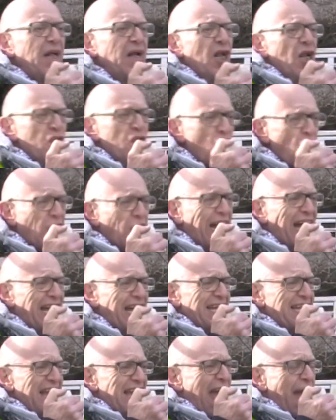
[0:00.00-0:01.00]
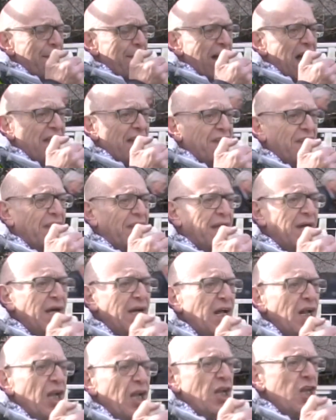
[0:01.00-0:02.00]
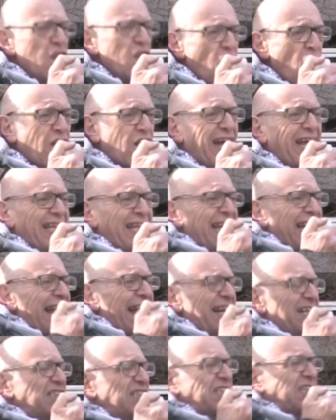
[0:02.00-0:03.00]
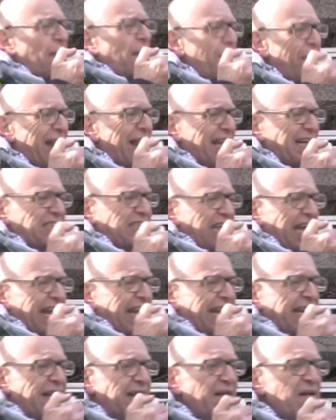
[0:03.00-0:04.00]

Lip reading: Look at Yemen. Look at the instability.